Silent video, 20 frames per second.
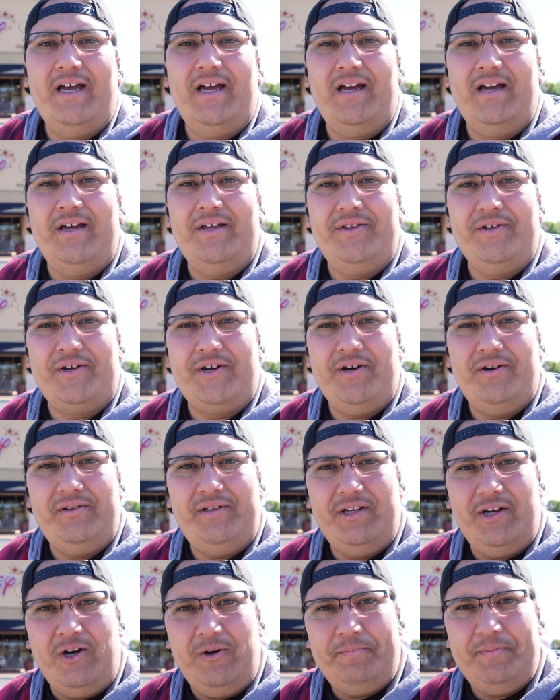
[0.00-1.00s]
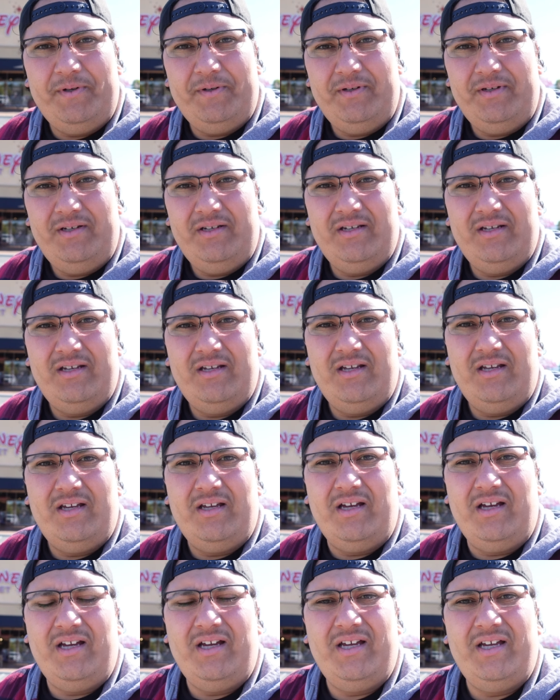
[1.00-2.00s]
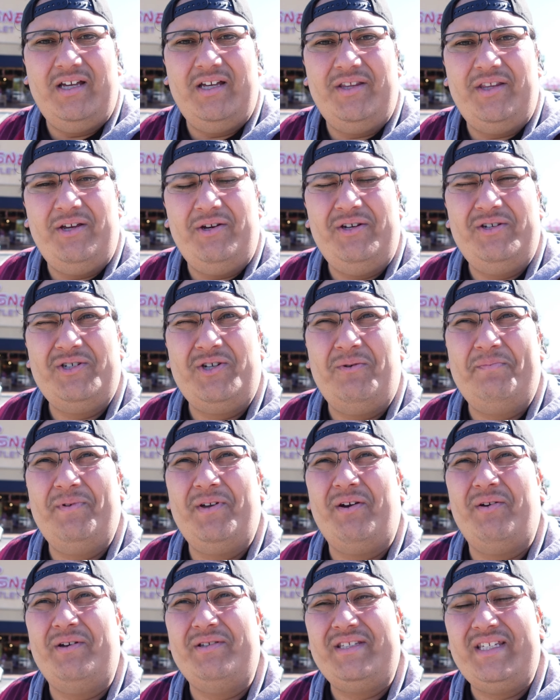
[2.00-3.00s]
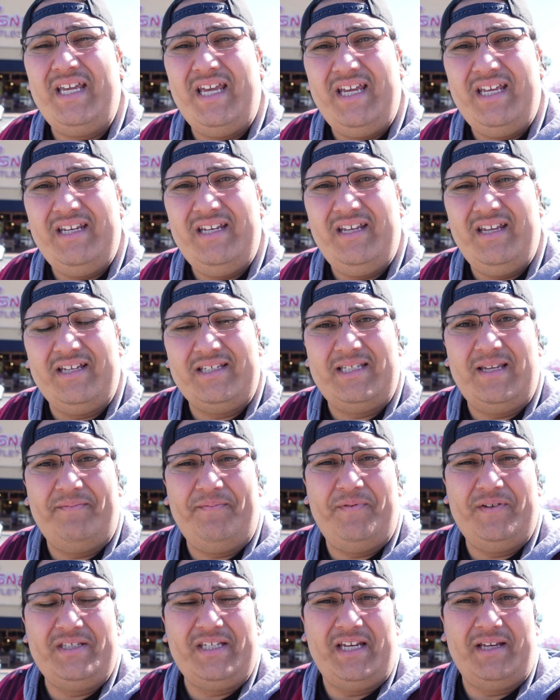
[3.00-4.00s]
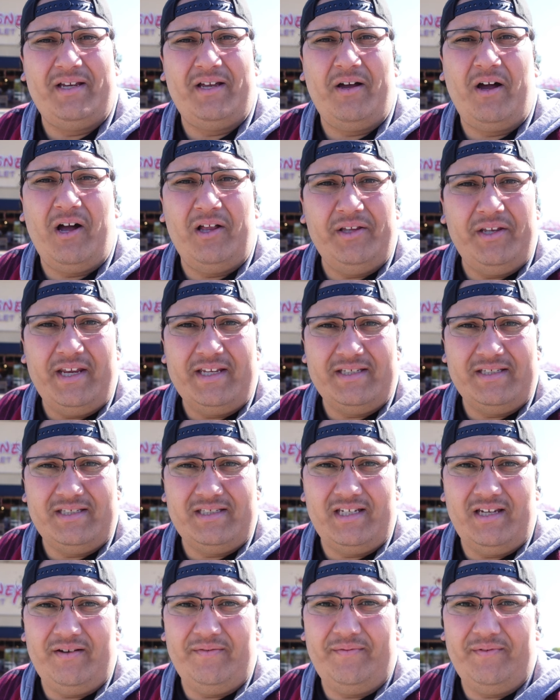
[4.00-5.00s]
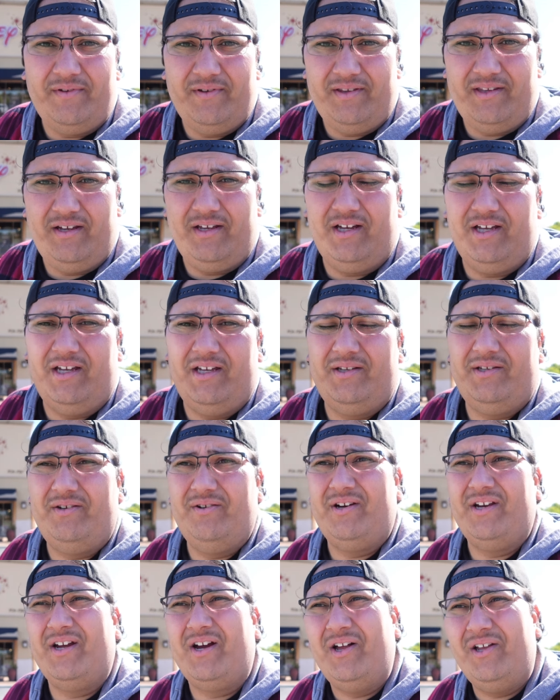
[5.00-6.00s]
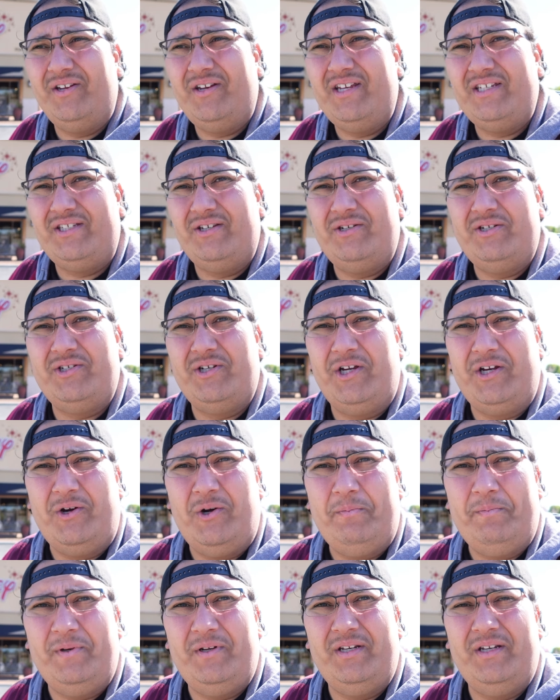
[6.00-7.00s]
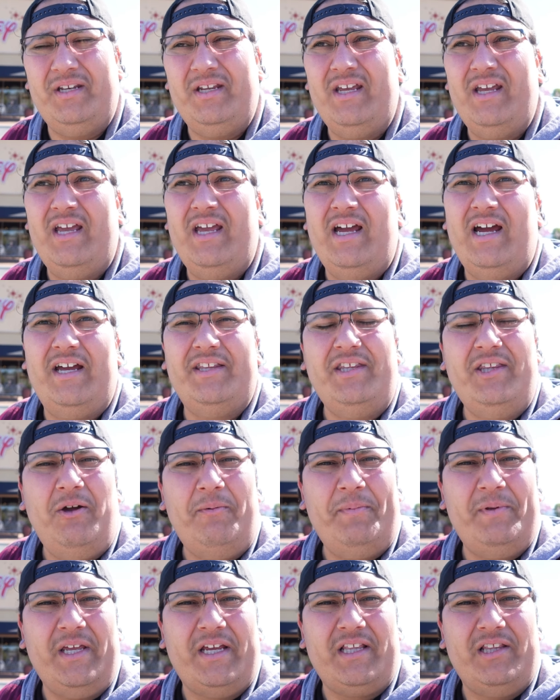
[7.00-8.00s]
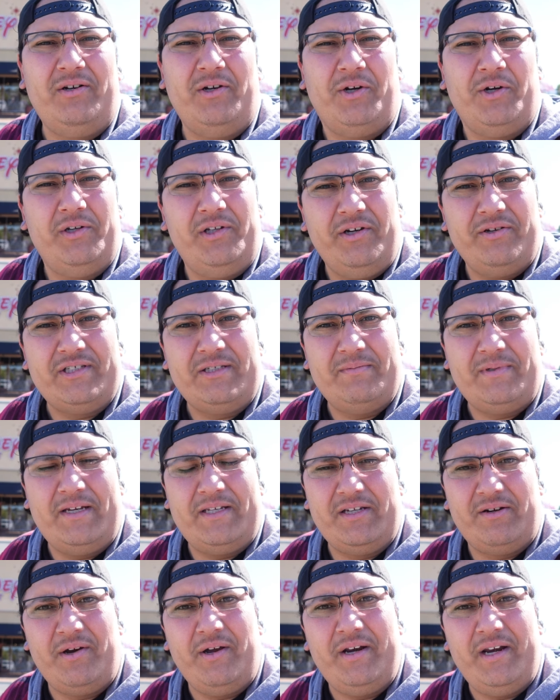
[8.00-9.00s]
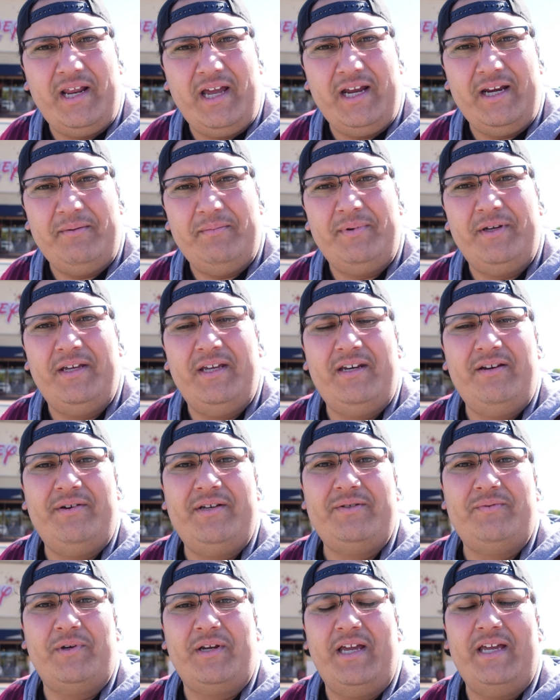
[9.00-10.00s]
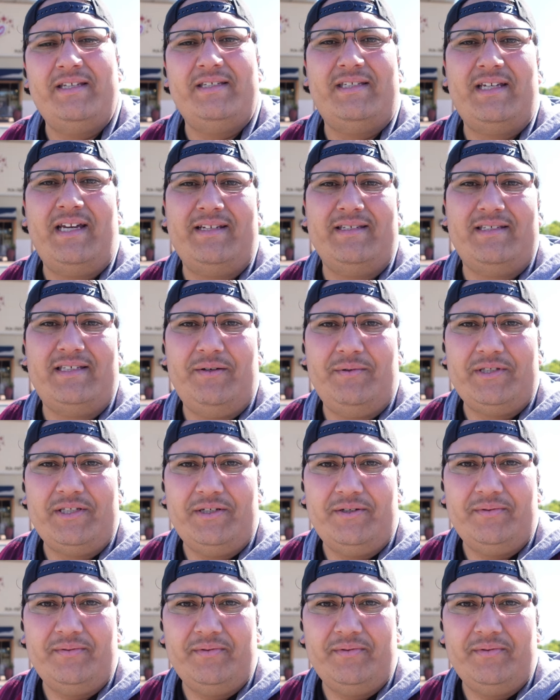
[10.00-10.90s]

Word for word: Uh, they're currently open uh, they usually open like around 10, except if it's like holidays and stuff. Uh, during holidays, they usually like open I think they open like a little earlier sometimes, like around 9. But anyways, we're going to head inside and see what's new.